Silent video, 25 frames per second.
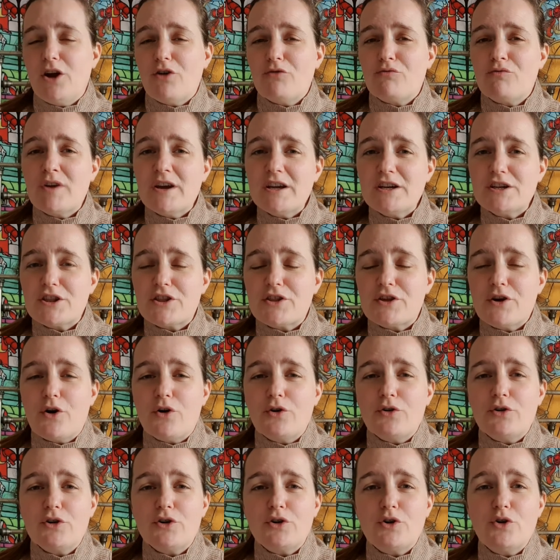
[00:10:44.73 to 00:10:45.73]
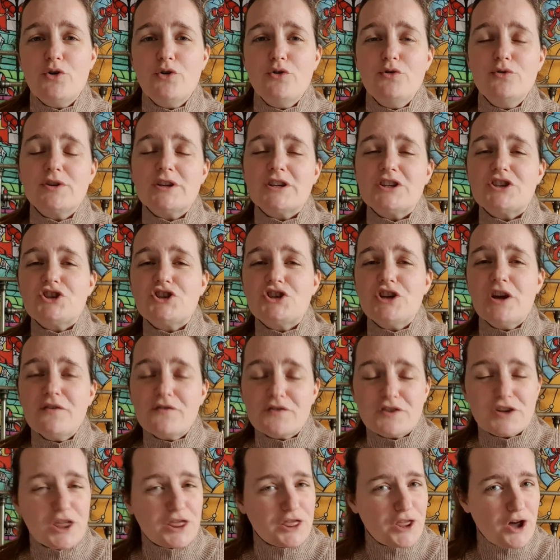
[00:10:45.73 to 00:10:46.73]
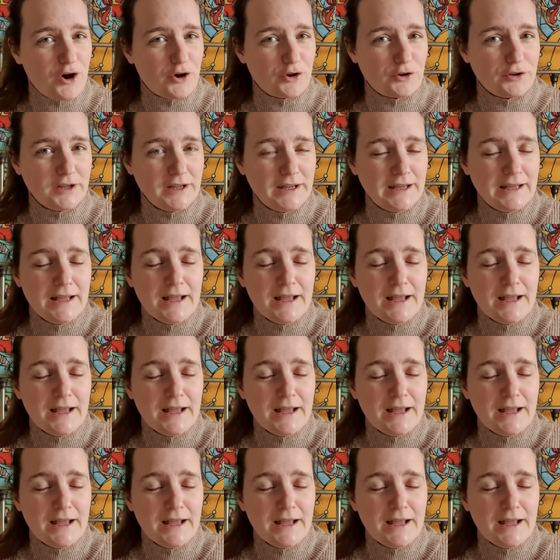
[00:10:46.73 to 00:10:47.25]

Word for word: a readathon called Shiftathon.